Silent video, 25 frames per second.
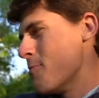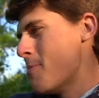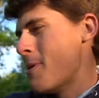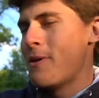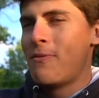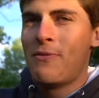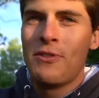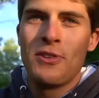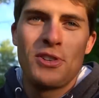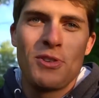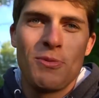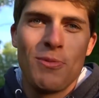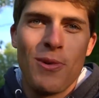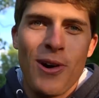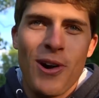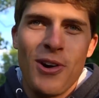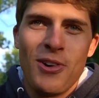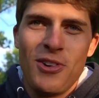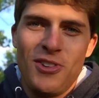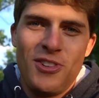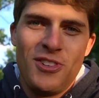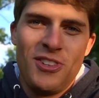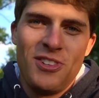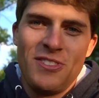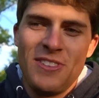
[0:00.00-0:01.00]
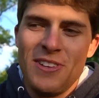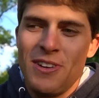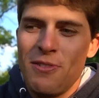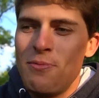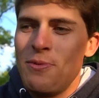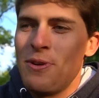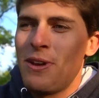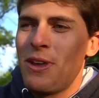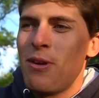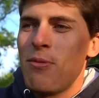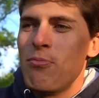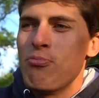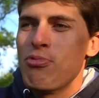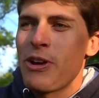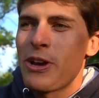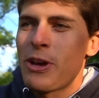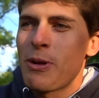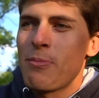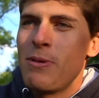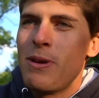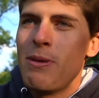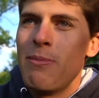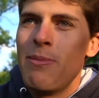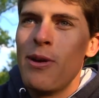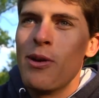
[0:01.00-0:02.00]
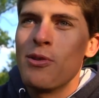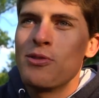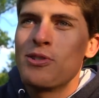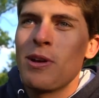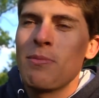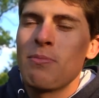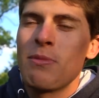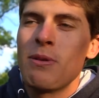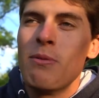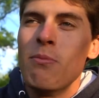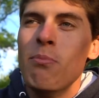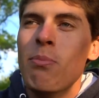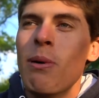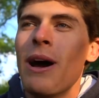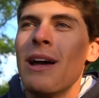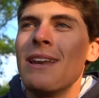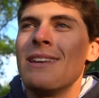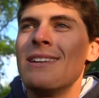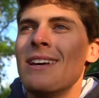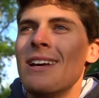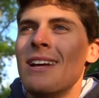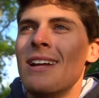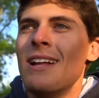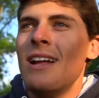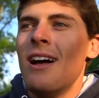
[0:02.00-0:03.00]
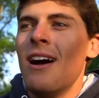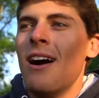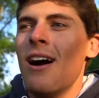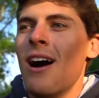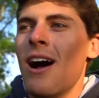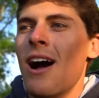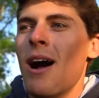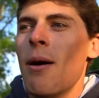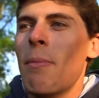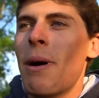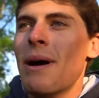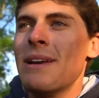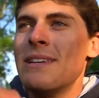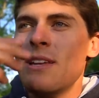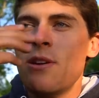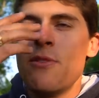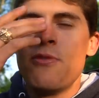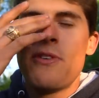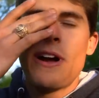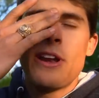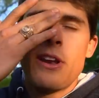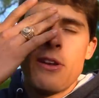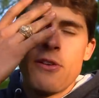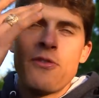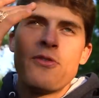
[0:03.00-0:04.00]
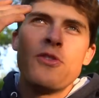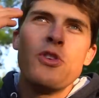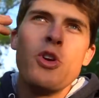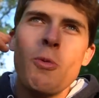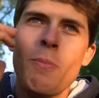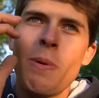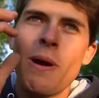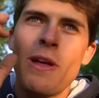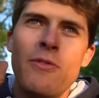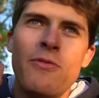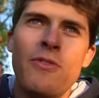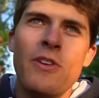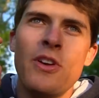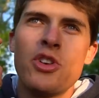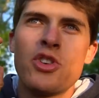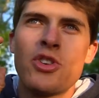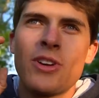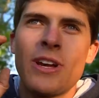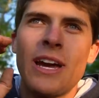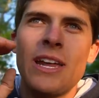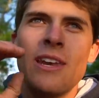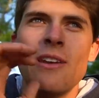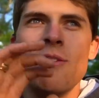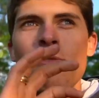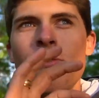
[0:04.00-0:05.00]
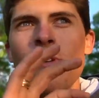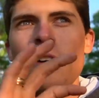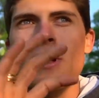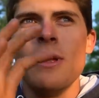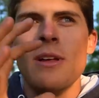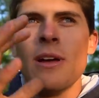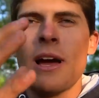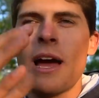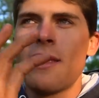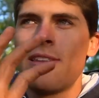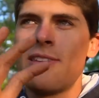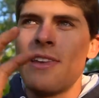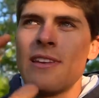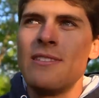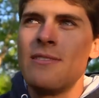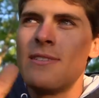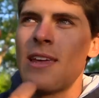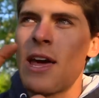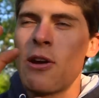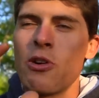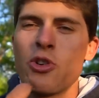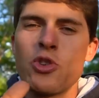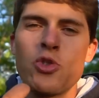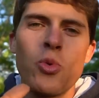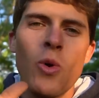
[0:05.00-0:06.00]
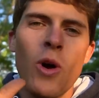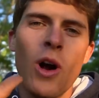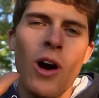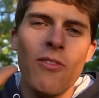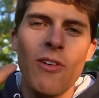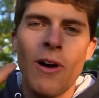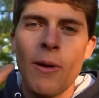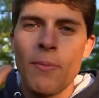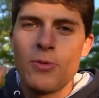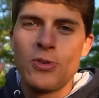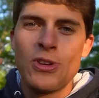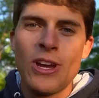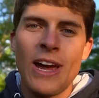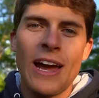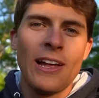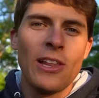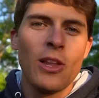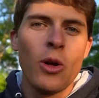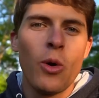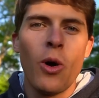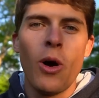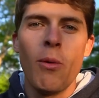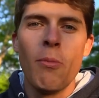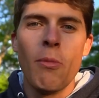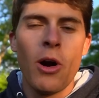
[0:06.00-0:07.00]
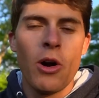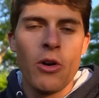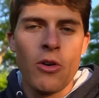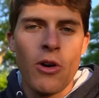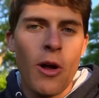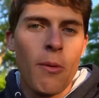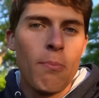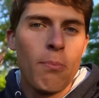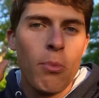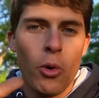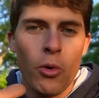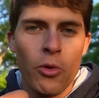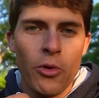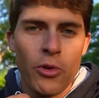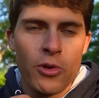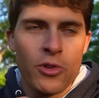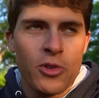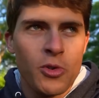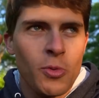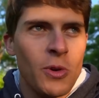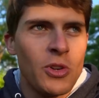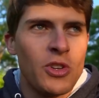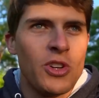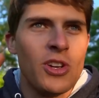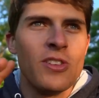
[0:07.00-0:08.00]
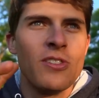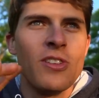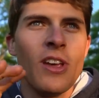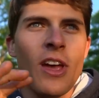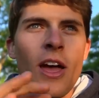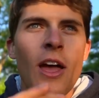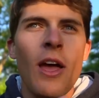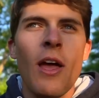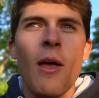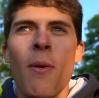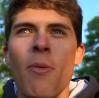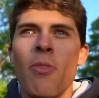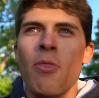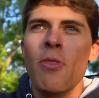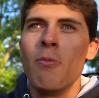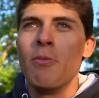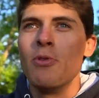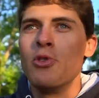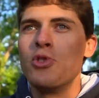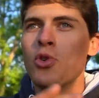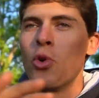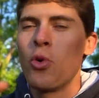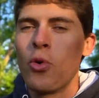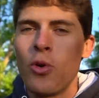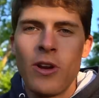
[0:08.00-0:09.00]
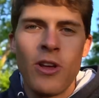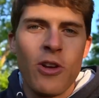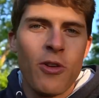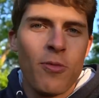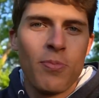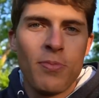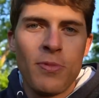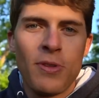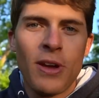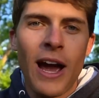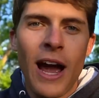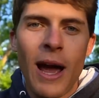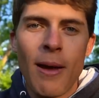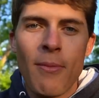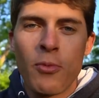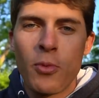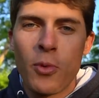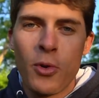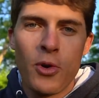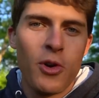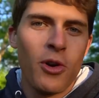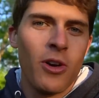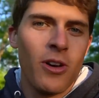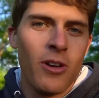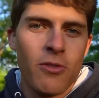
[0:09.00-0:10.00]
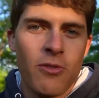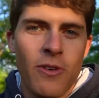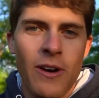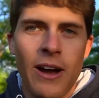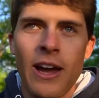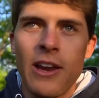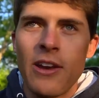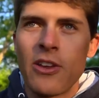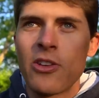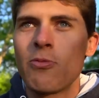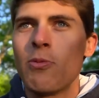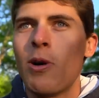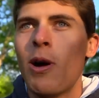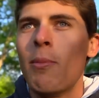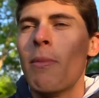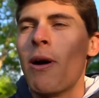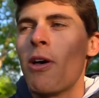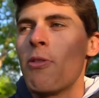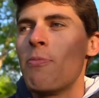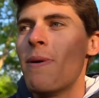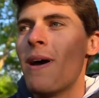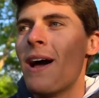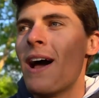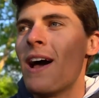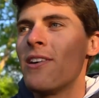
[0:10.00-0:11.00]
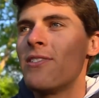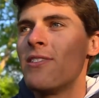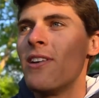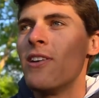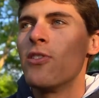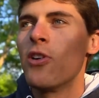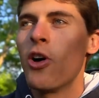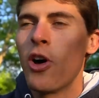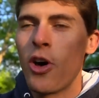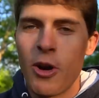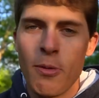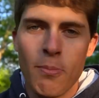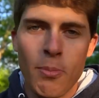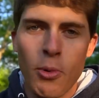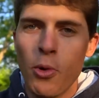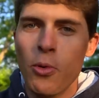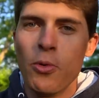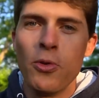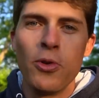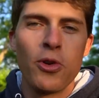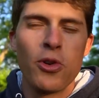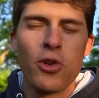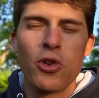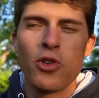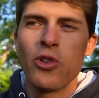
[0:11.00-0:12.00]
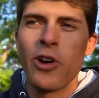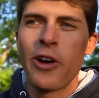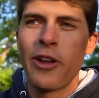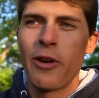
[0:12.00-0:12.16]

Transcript: our bedfish tomorrow just to see if we can break a PB or something. But um, I did find a few bedfish, kind of, I'd say 10 or 12 up shallow um, around boulders, which is the majority of times where you're going to find a smallmouth bass is on a boulder or